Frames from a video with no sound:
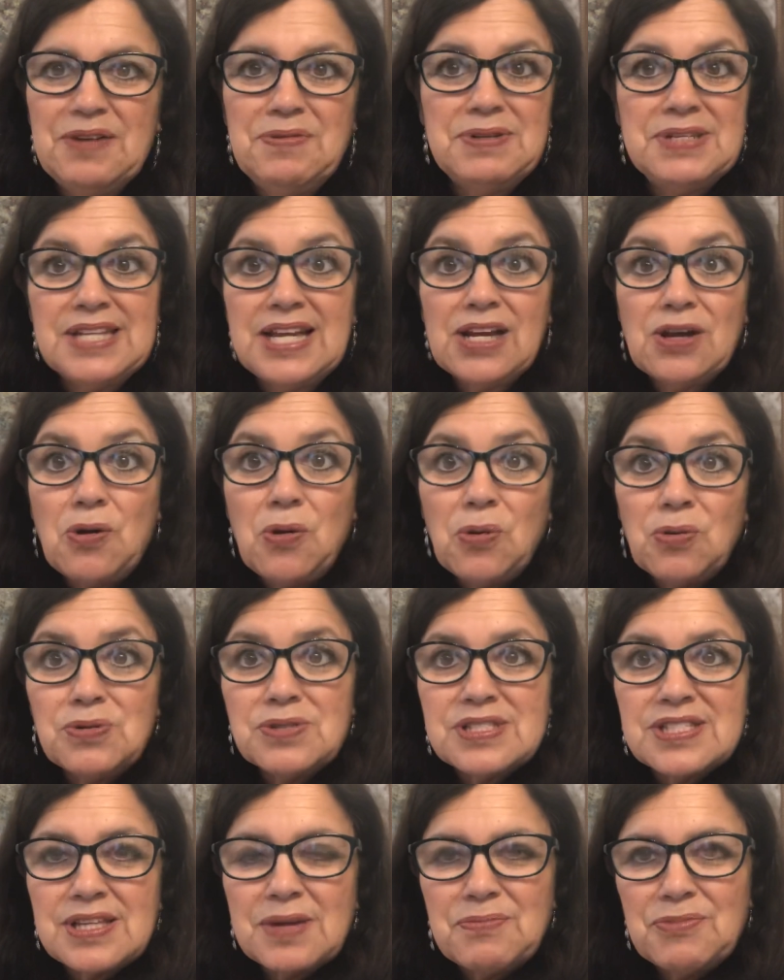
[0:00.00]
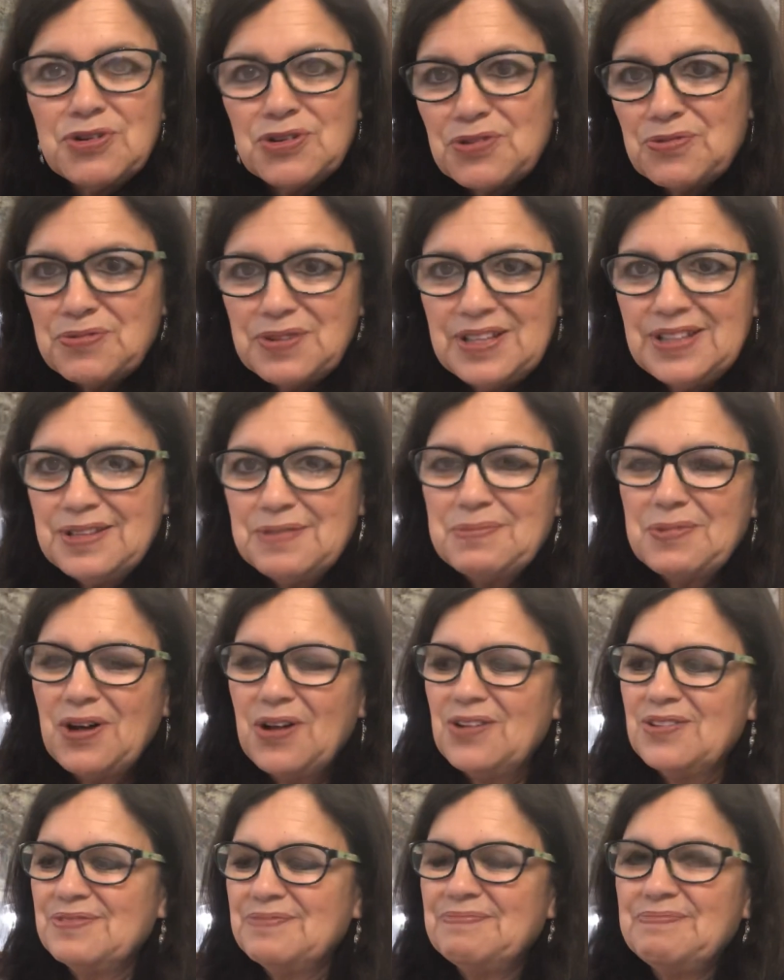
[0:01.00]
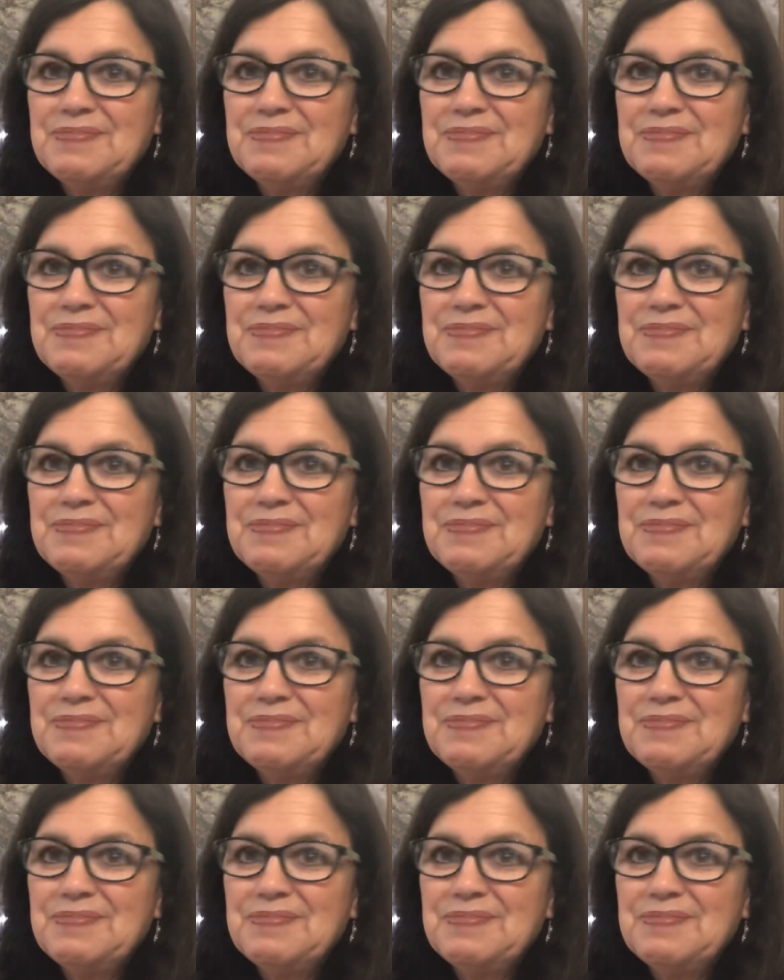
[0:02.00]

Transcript: It would take a whole summer to read them all,